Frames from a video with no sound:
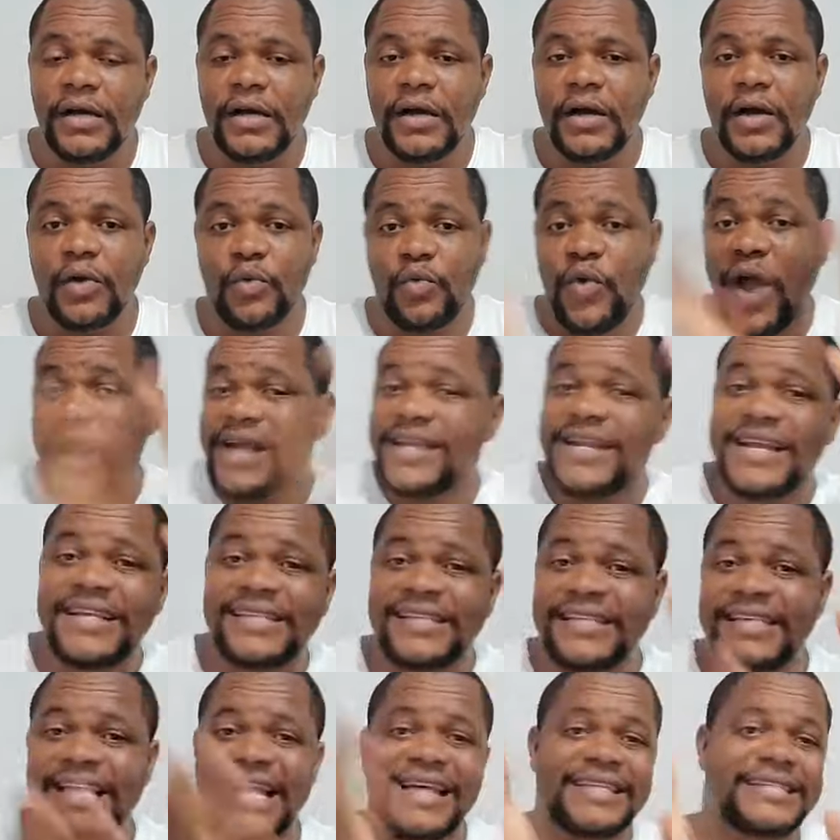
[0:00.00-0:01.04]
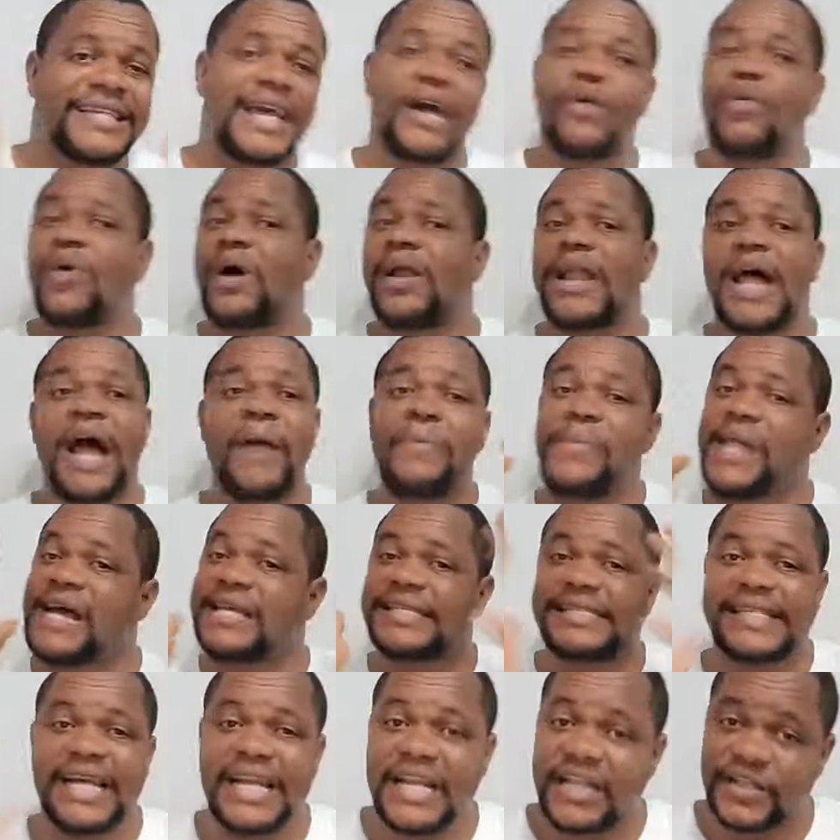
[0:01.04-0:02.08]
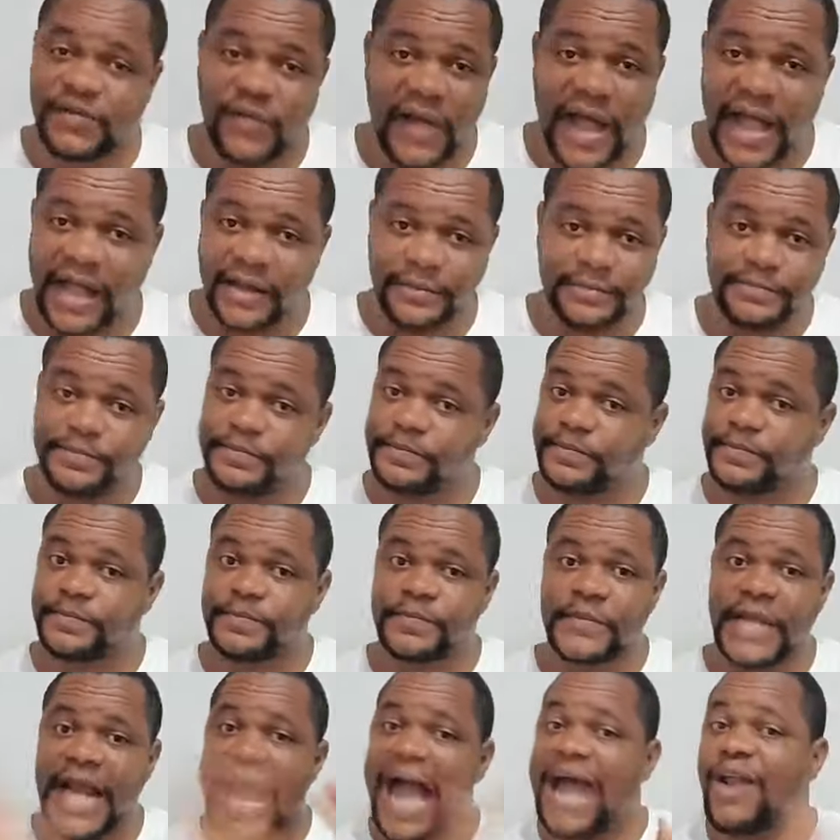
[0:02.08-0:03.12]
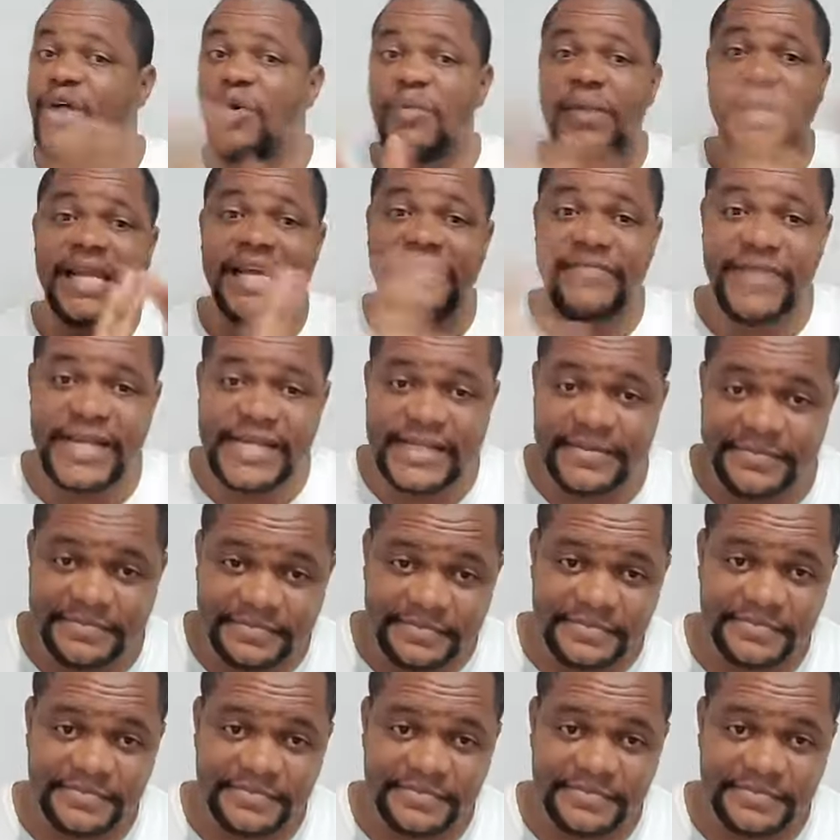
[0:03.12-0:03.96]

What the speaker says: Rodney C said, well, I'm not satisfied. I don't believe it.